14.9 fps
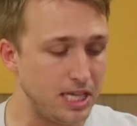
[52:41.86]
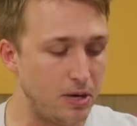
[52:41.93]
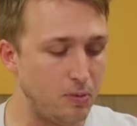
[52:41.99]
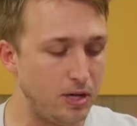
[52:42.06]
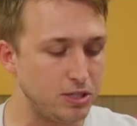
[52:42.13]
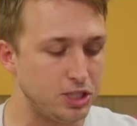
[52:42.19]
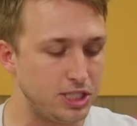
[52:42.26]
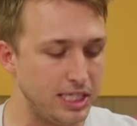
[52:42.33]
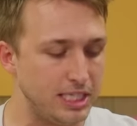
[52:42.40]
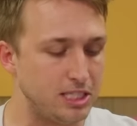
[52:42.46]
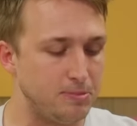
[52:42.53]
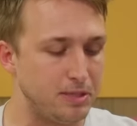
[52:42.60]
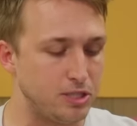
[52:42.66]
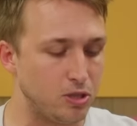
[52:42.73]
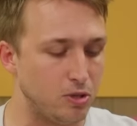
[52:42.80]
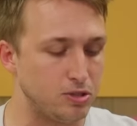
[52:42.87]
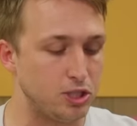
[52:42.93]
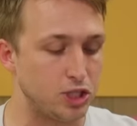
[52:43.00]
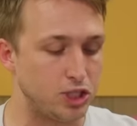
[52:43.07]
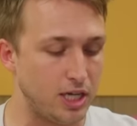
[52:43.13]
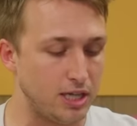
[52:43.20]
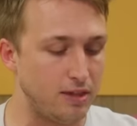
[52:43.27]
that well, she needs to be told to
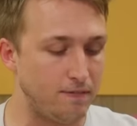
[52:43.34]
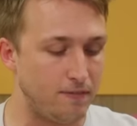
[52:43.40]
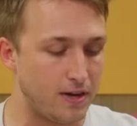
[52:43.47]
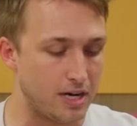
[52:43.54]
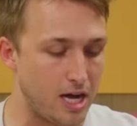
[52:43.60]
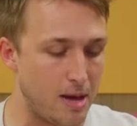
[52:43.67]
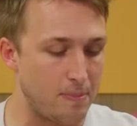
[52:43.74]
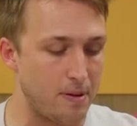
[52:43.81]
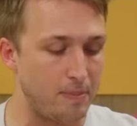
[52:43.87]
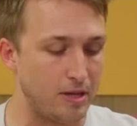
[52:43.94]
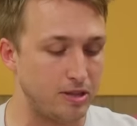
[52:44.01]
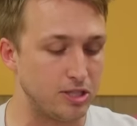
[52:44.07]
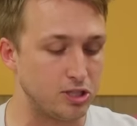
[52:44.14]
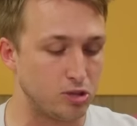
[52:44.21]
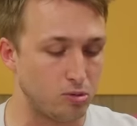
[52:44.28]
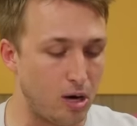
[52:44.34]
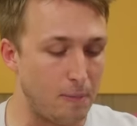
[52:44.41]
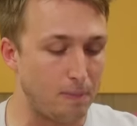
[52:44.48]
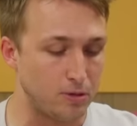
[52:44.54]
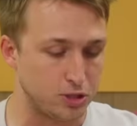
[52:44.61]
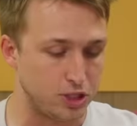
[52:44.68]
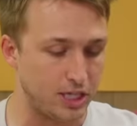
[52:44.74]
shut the fuck up about this
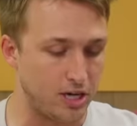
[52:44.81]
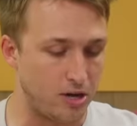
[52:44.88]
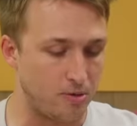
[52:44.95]
thruple shit